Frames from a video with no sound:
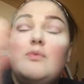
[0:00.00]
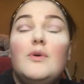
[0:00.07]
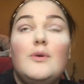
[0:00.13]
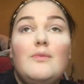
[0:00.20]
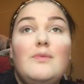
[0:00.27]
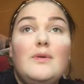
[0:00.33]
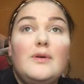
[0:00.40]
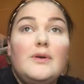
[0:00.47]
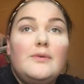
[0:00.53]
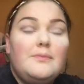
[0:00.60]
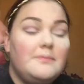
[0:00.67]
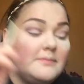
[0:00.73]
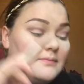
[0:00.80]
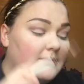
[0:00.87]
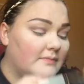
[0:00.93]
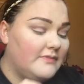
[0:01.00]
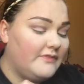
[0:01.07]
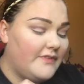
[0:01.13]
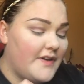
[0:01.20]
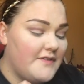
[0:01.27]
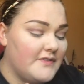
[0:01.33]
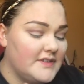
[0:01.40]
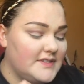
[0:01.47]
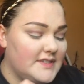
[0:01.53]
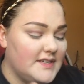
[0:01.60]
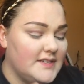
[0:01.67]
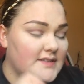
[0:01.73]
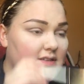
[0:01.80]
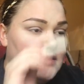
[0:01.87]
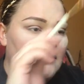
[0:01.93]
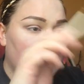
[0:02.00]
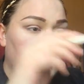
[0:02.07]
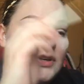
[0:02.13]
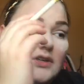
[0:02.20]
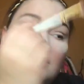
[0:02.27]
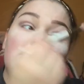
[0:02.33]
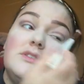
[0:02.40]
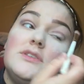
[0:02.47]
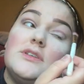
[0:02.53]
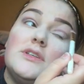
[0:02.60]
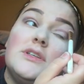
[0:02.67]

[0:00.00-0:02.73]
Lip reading: Whoop whoop. Favorite season of all.